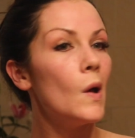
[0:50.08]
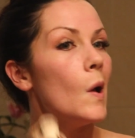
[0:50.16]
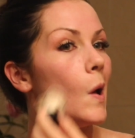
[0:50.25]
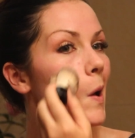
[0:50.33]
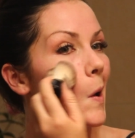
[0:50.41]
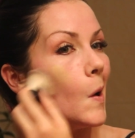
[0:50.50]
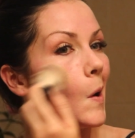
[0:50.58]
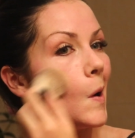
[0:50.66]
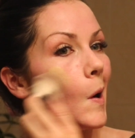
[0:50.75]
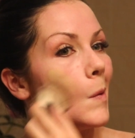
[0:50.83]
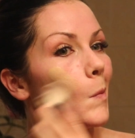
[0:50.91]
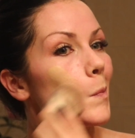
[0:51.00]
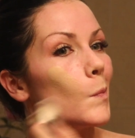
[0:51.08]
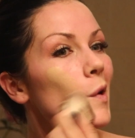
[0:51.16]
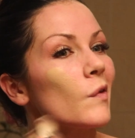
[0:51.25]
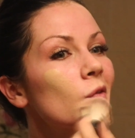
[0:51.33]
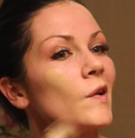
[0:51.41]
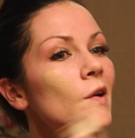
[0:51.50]
And
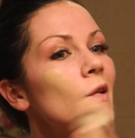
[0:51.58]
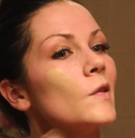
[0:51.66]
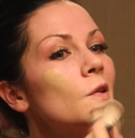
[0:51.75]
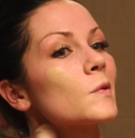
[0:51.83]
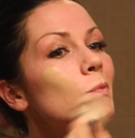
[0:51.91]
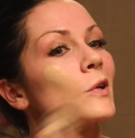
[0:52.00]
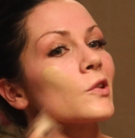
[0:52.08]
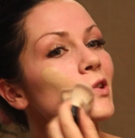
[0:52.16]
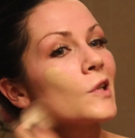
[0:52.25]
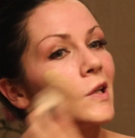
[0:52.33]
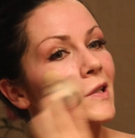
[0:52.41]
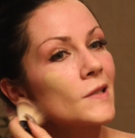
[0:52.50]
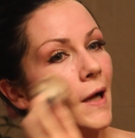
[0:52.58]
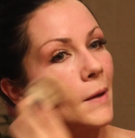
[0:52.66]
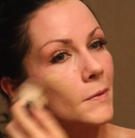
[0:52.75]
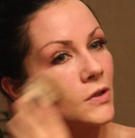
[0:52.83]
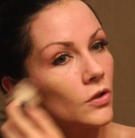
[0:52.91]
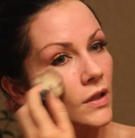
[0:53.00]
buffing it in. This brush is
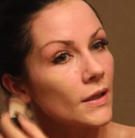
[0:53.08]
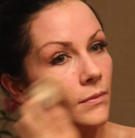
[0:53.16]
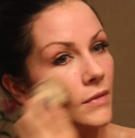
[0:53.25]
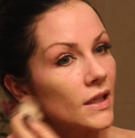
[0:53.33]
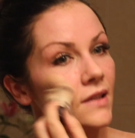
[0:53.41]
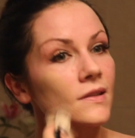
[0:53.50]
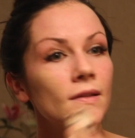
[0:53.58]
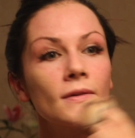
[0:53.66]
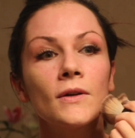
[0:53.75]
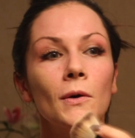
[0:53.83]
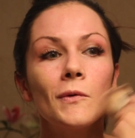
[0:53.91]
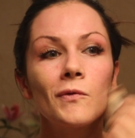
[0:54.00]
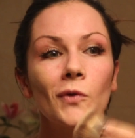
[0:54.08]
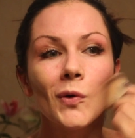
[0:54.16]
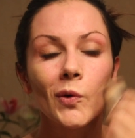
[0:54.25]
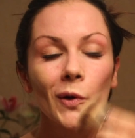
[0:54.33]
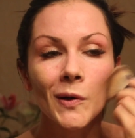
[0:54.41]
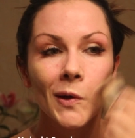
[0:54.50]
absolutely amazing
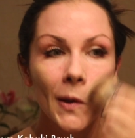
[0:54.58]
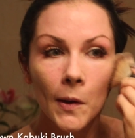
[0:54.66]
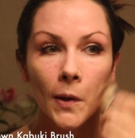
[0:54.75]
for